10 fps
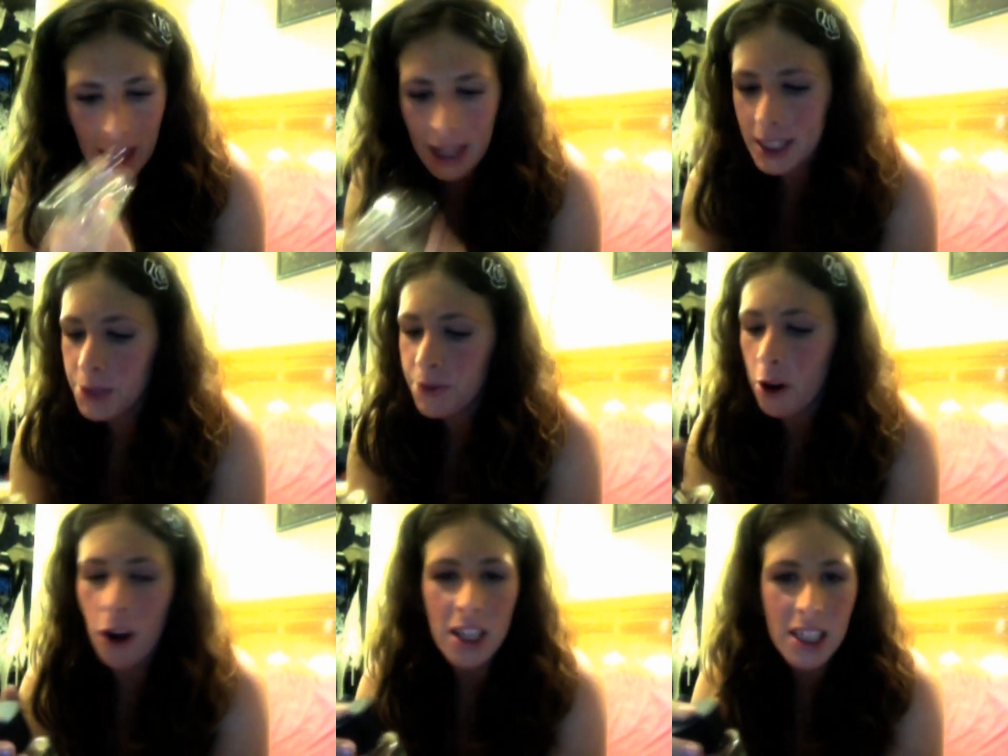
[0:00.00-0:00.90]
And it's for
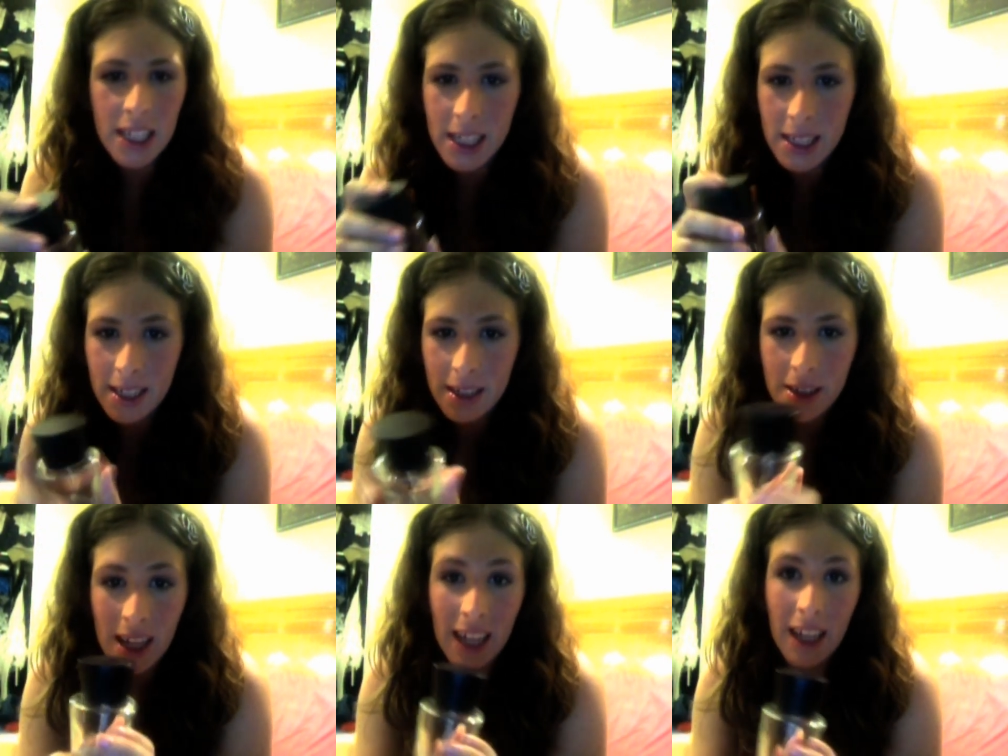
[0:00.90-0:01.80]
all
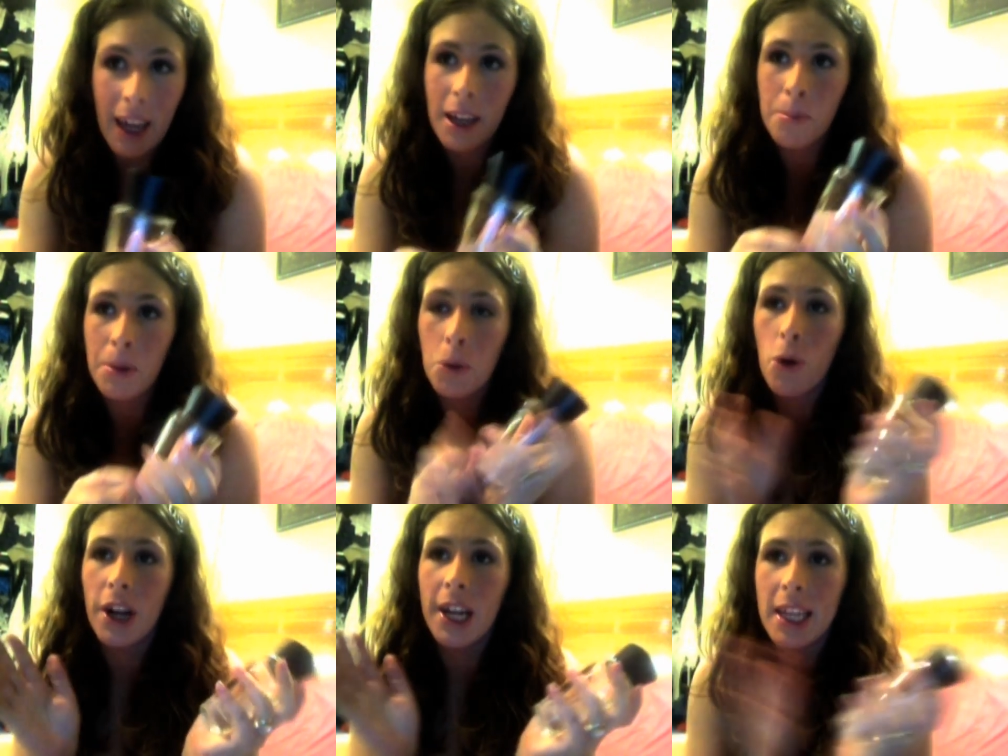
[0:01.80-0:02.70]
seasons, like it could be
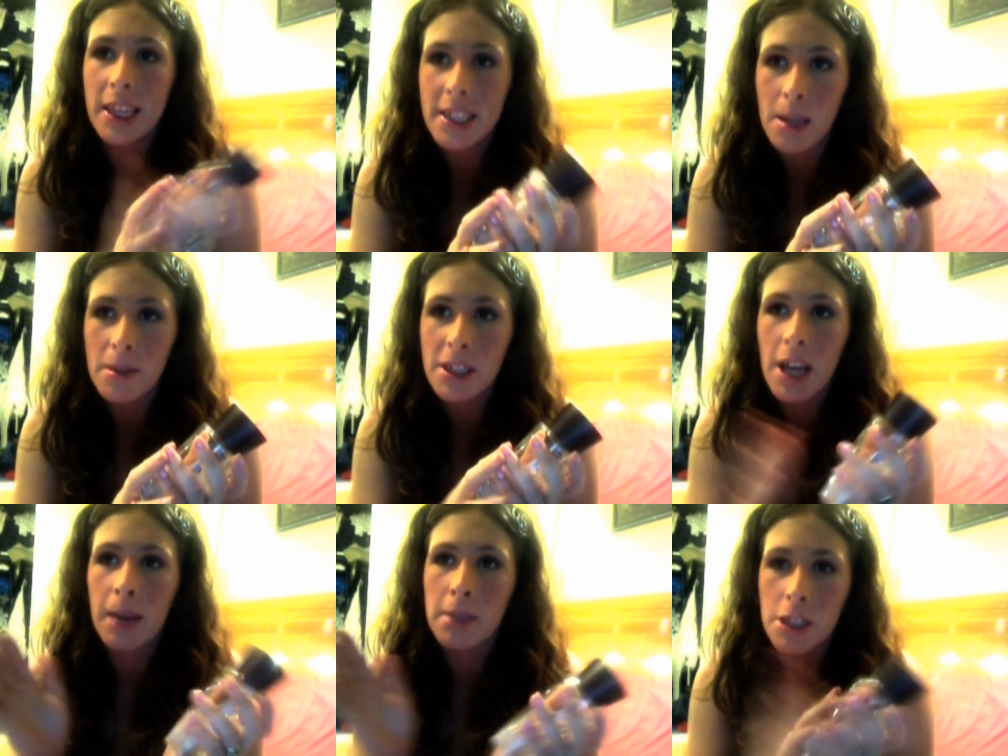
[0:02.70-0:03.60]
worn in the
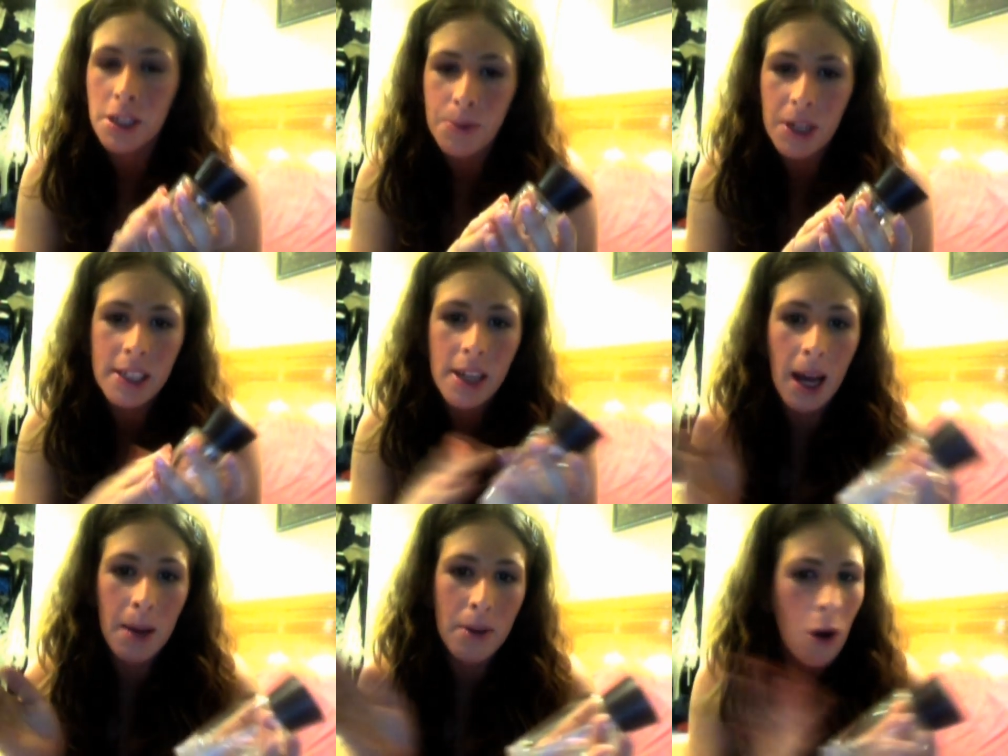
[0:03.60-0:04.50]
summertime and
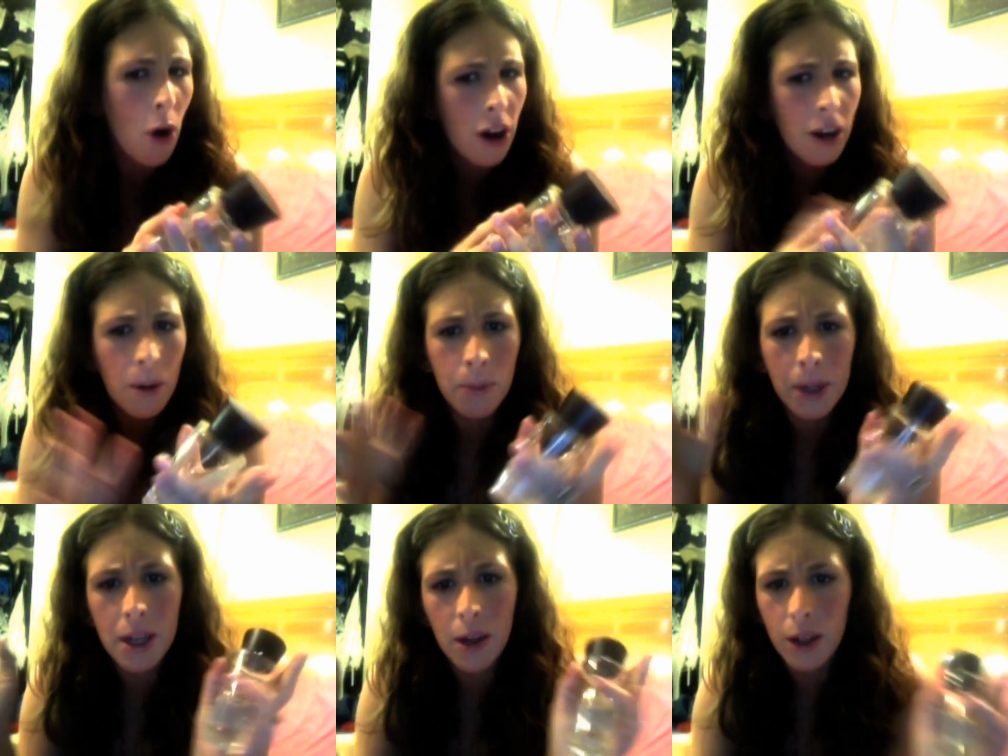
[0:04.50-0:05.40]
springtime and autumn
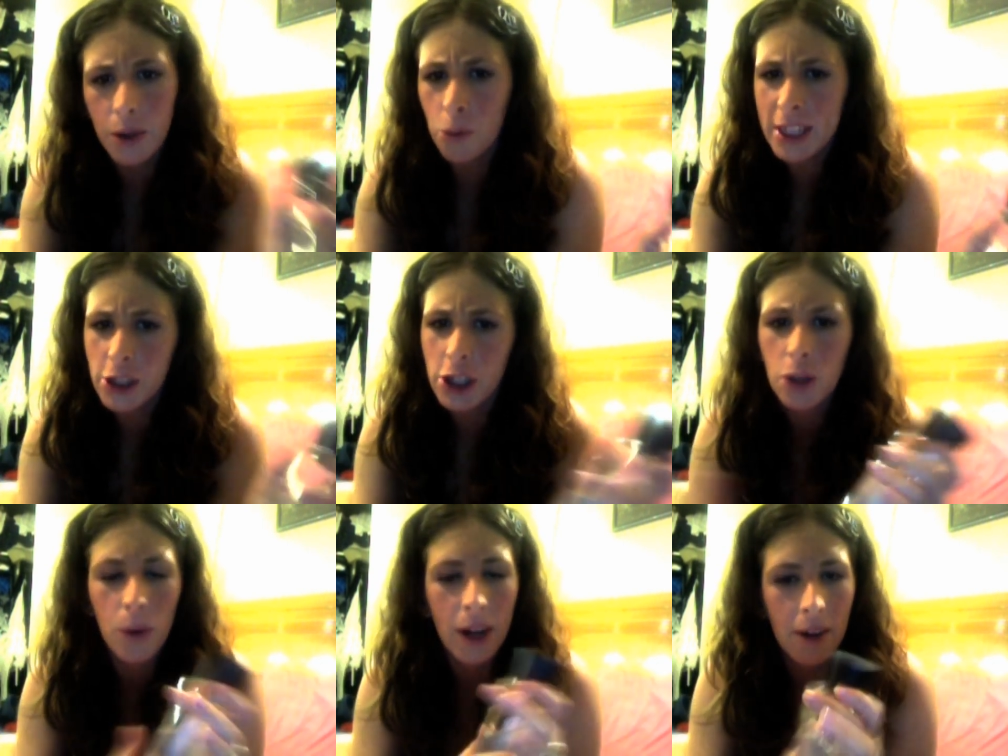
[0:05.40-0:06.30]
and
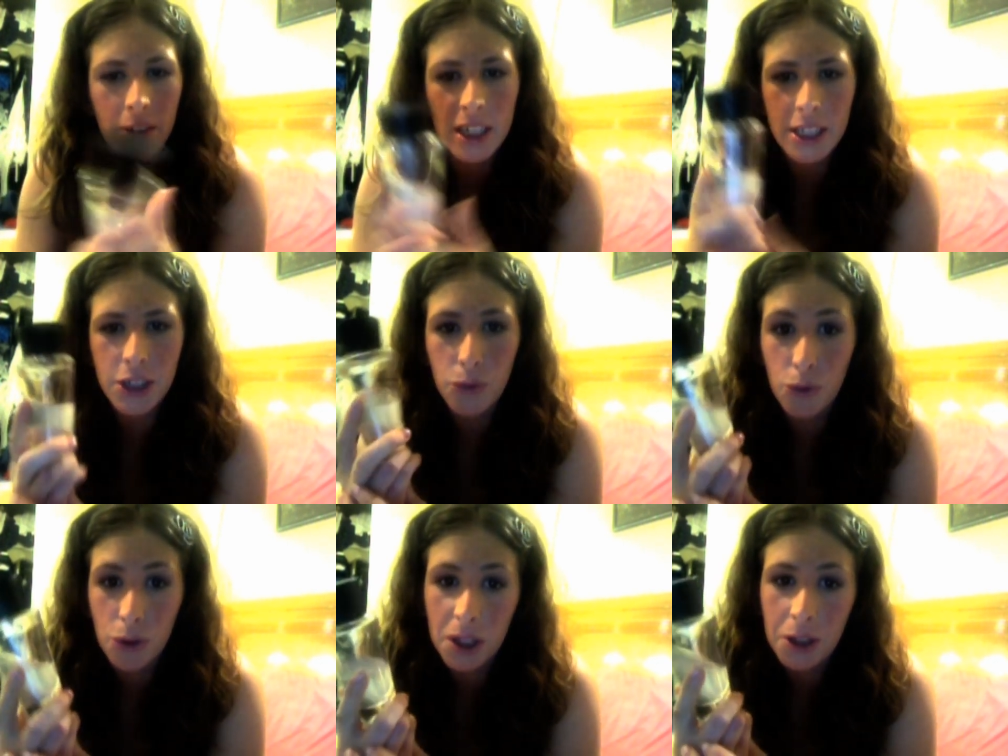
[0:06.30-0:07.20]
winter, whatever. It's
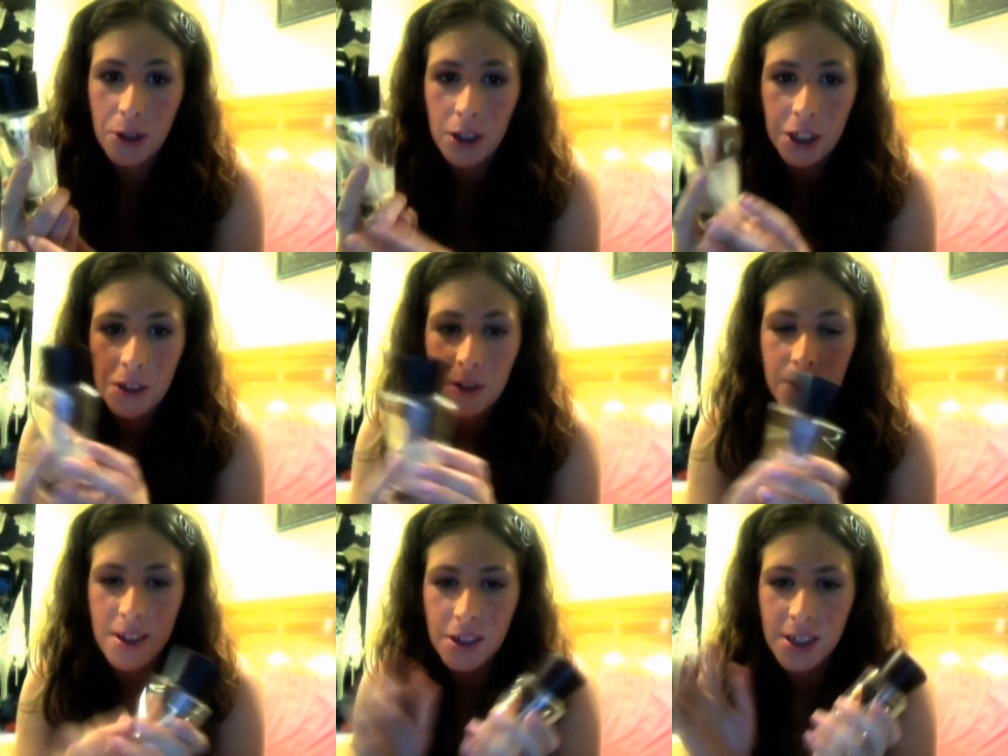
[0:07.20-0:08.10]
really, really
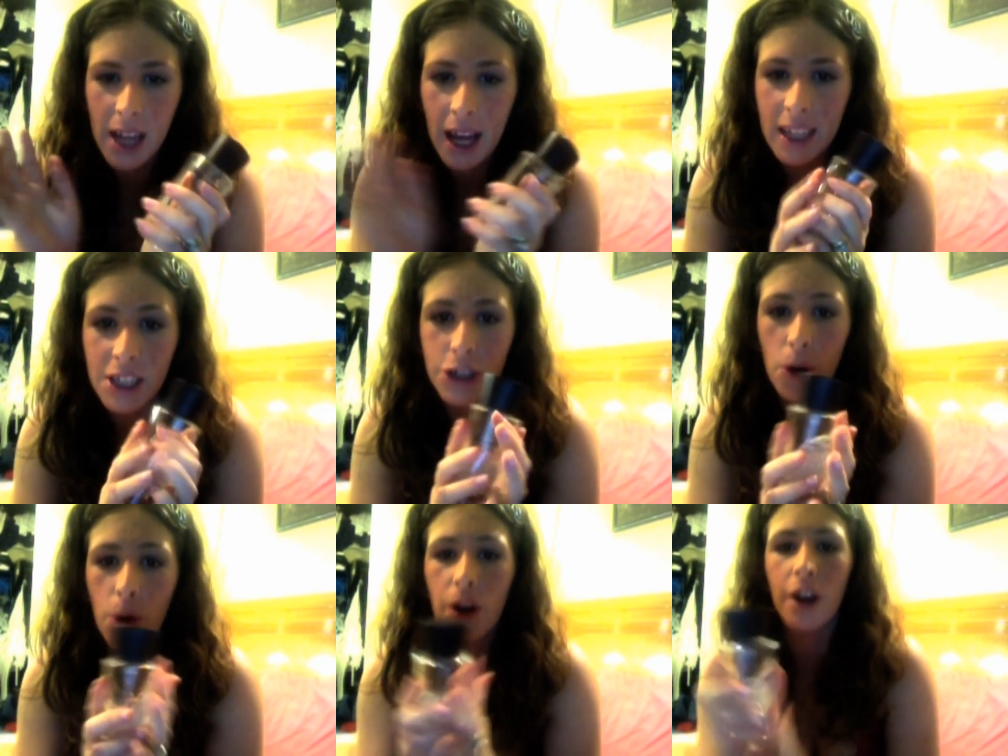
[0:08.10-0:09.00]
universal scent. It's
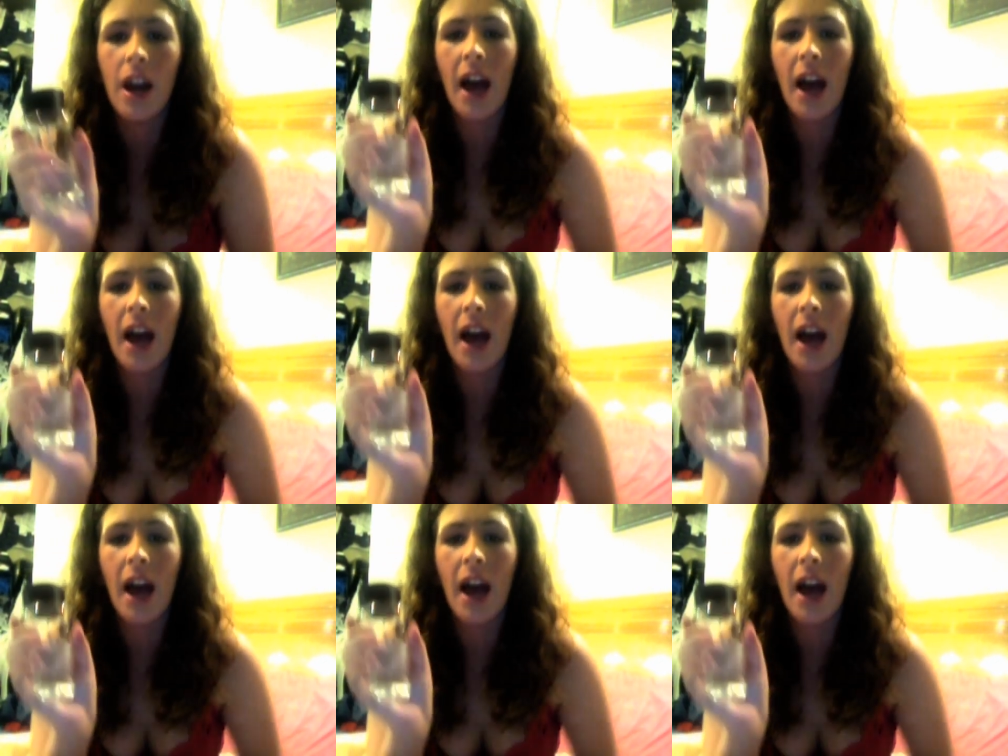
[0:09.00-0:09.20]
so good.